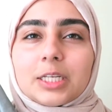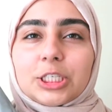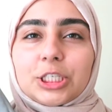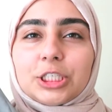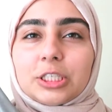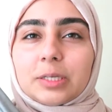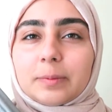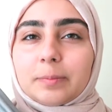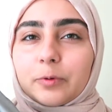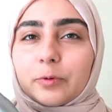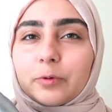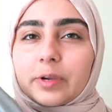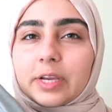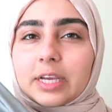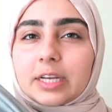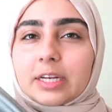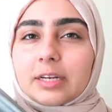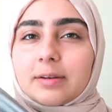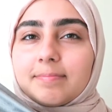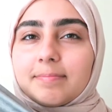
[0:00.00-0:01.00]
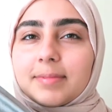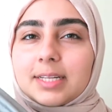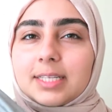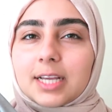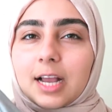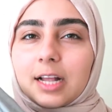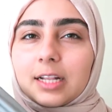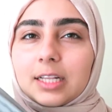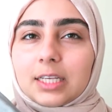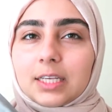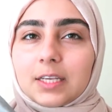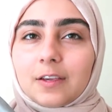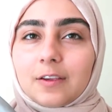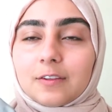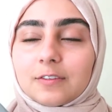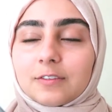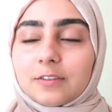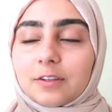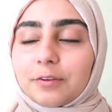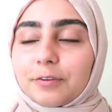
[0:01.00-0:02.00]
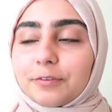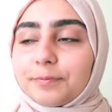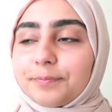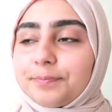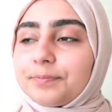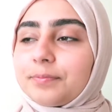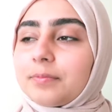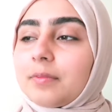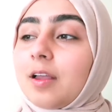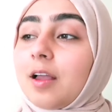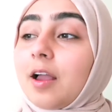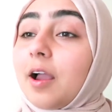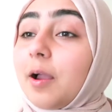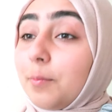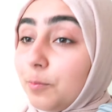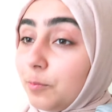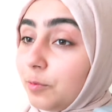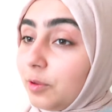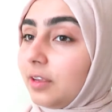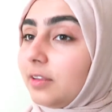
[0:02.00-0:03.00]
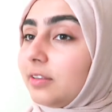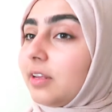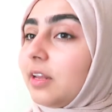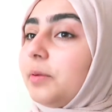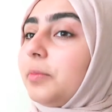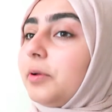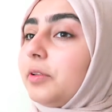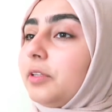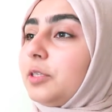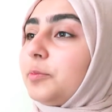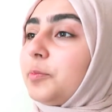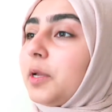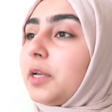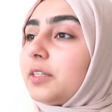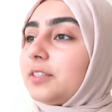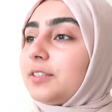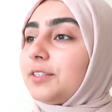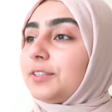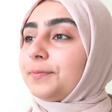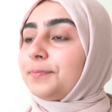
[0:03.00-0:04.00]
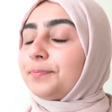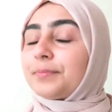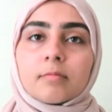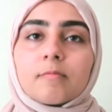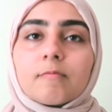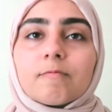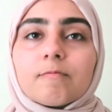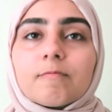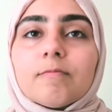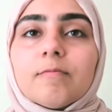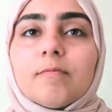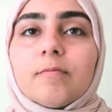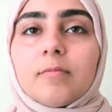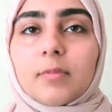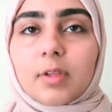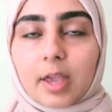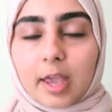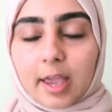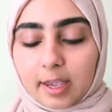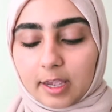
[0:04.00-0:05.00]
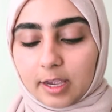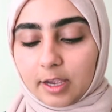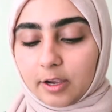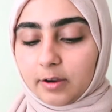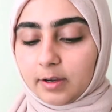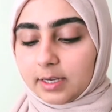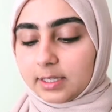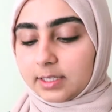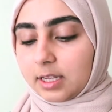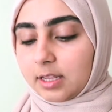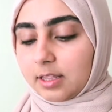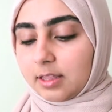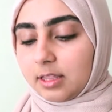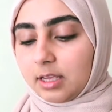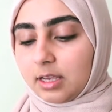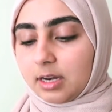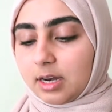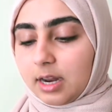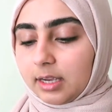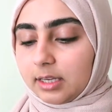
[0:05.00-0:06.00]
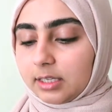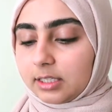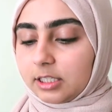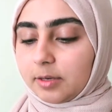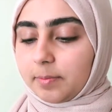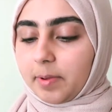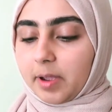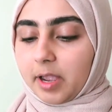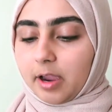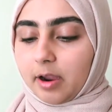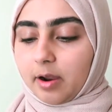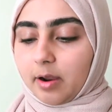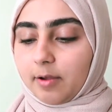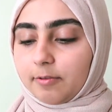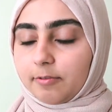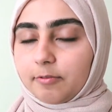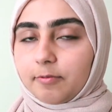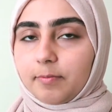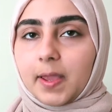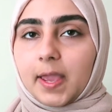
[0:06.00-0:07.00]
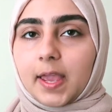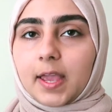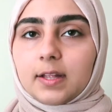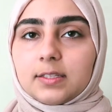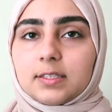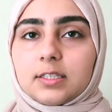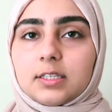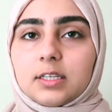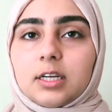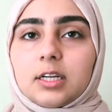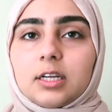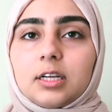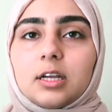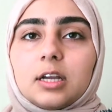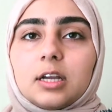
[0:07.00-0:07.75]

shimmery and metallic-y. So I'm really excited about these pants. Okay, here is the next pair of pants that I